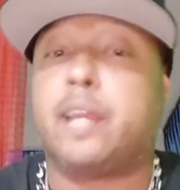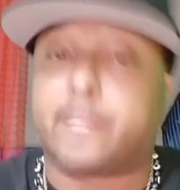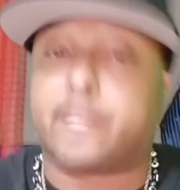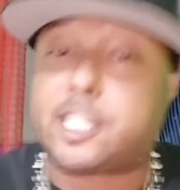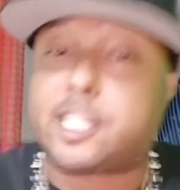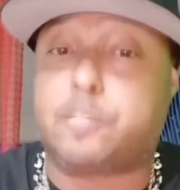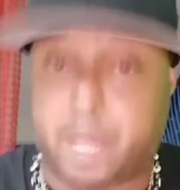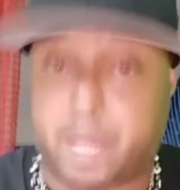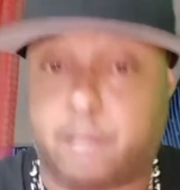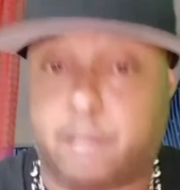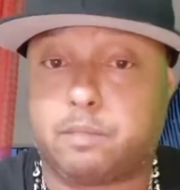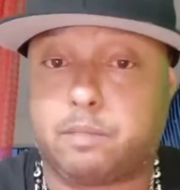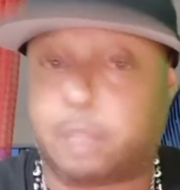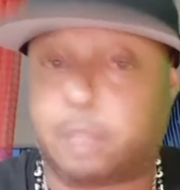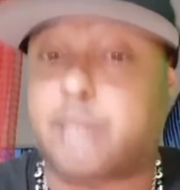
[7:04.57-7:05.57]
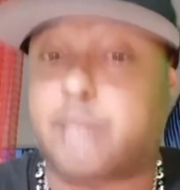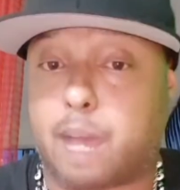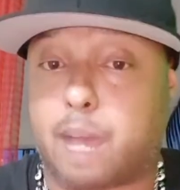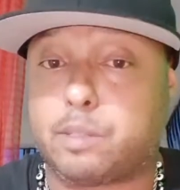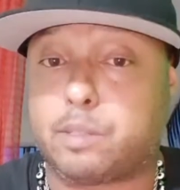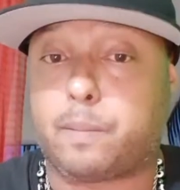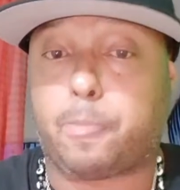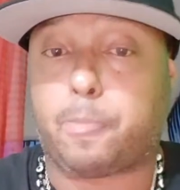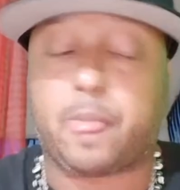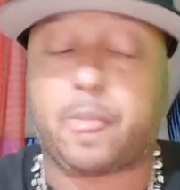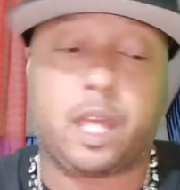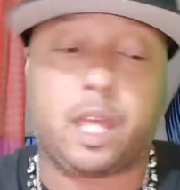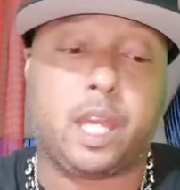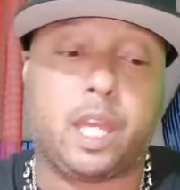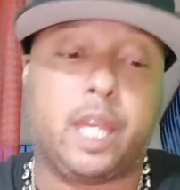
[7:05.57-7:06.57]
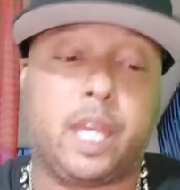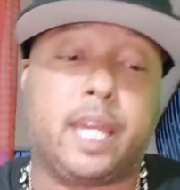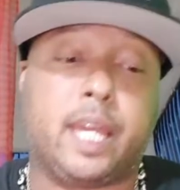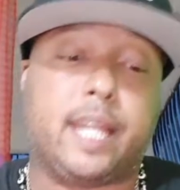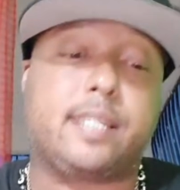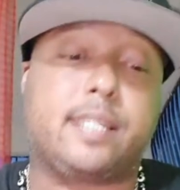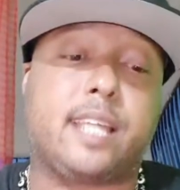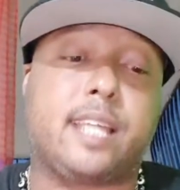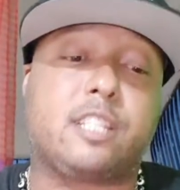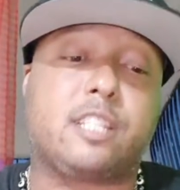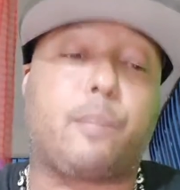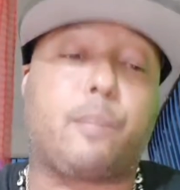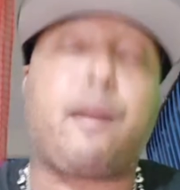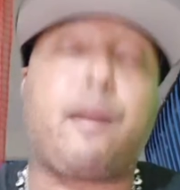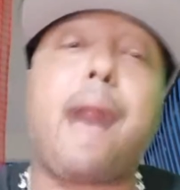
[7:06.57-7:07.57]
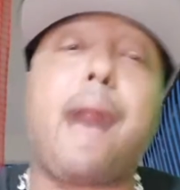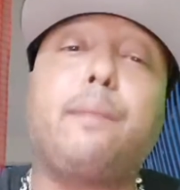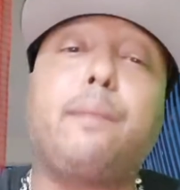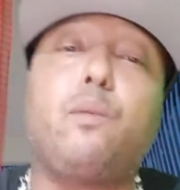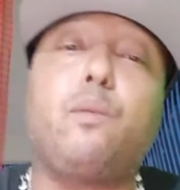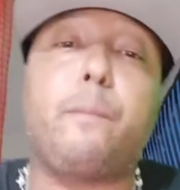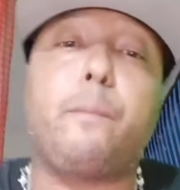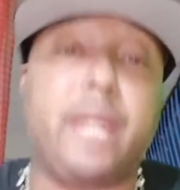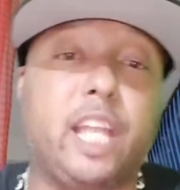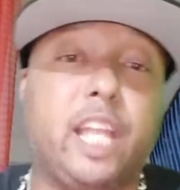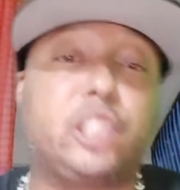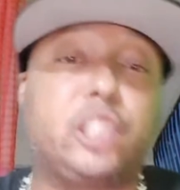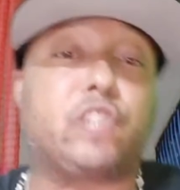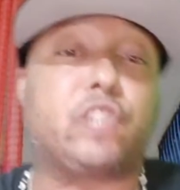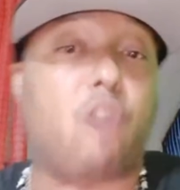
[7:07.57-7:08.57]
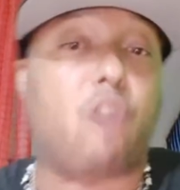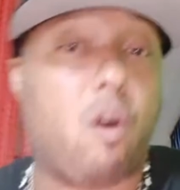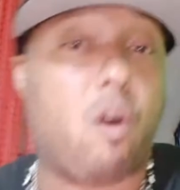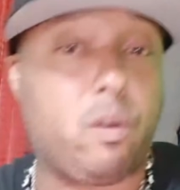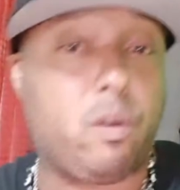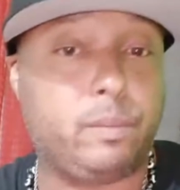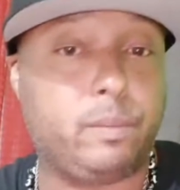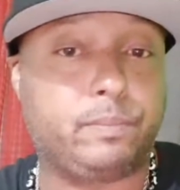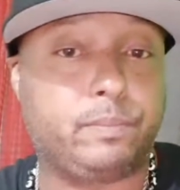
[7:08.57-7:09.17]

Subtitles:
is me sometimes. It says, the problem with being strong